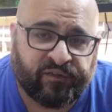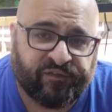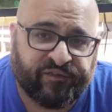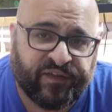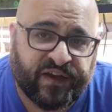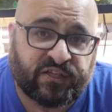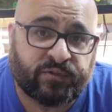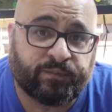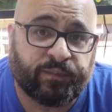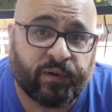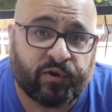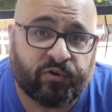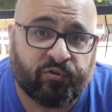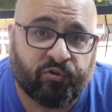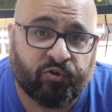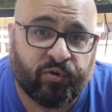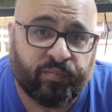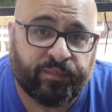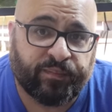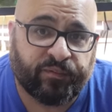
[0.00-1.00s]
Facebook
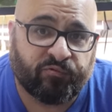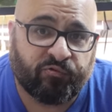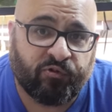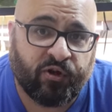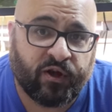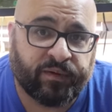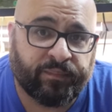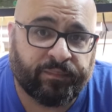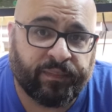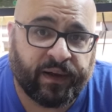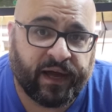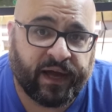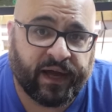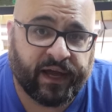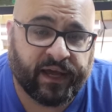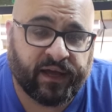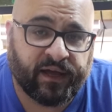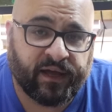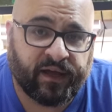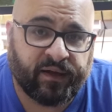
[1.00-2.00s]
group run
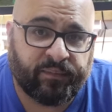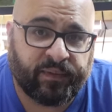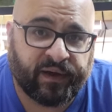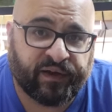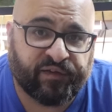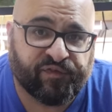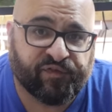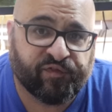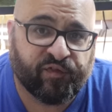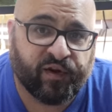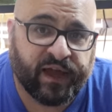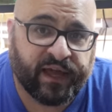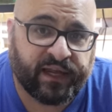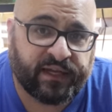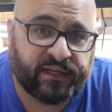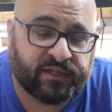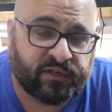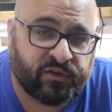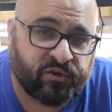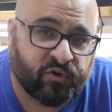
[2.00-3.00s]
by my
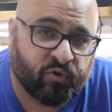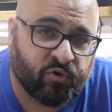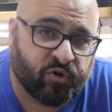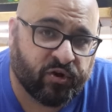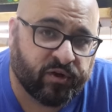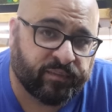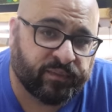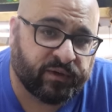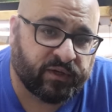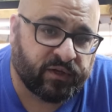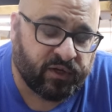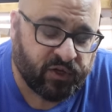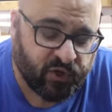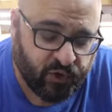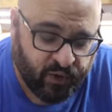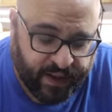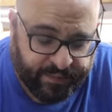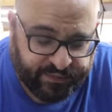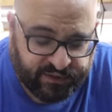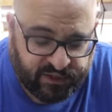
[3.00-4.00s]
friend Norm,
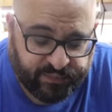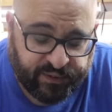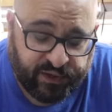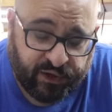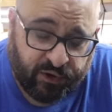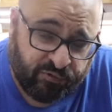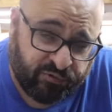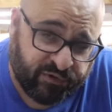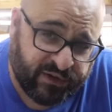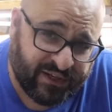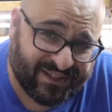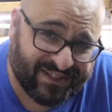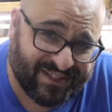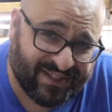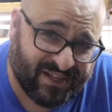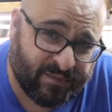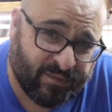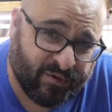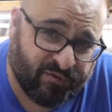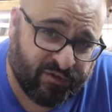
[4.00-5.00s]
who happens to be a real
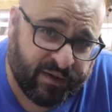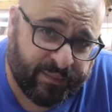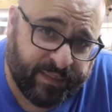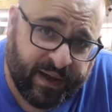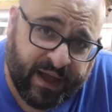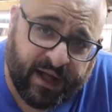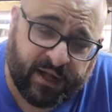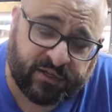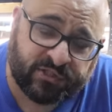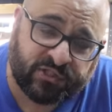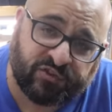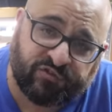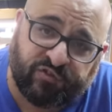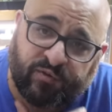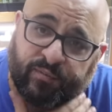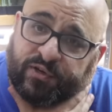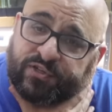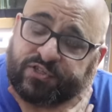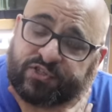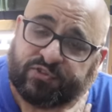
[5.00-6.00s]
deal marine biologist
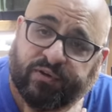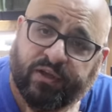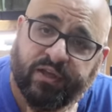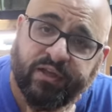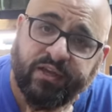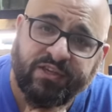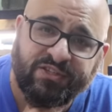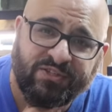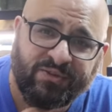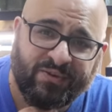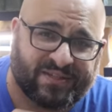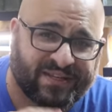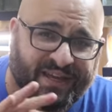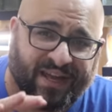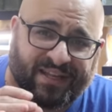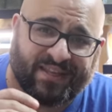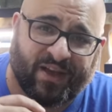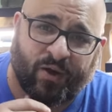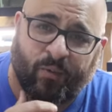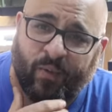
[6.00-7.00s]
from Australia, so he's
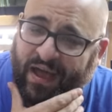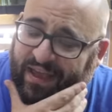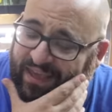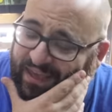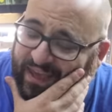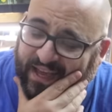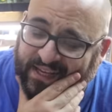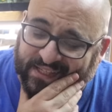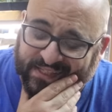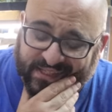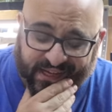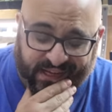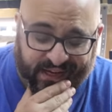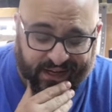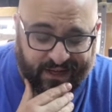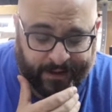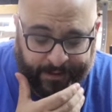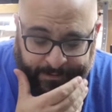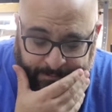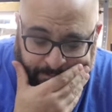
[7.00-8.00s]
got that wacky accent.
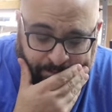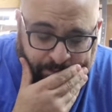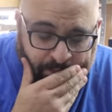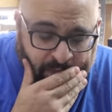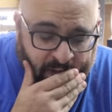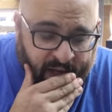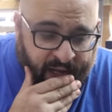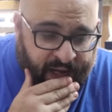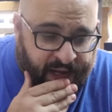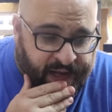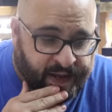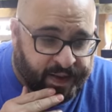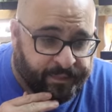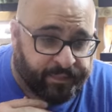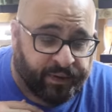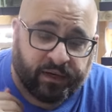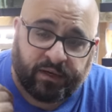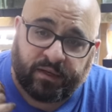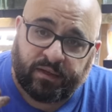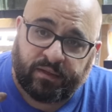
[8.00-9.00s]

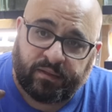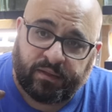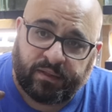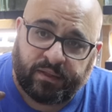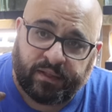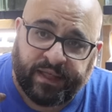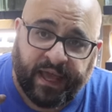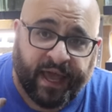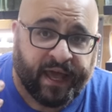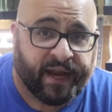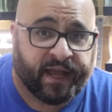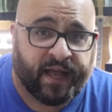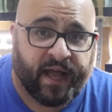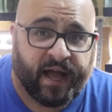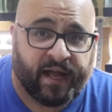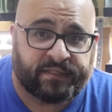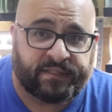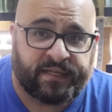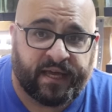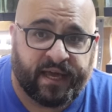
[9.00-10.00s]
But they had a
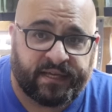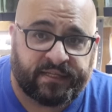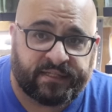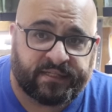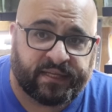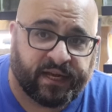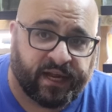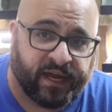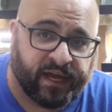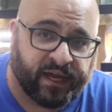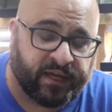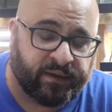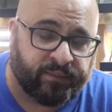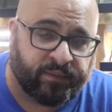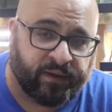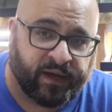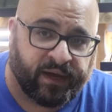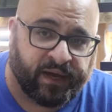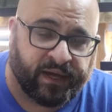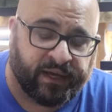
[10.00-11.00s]
contest, and
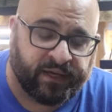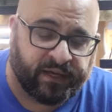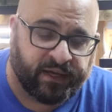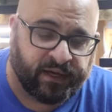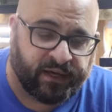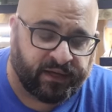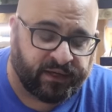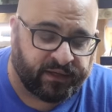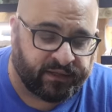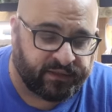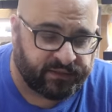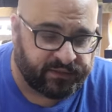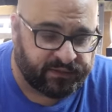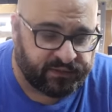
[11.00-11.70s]
I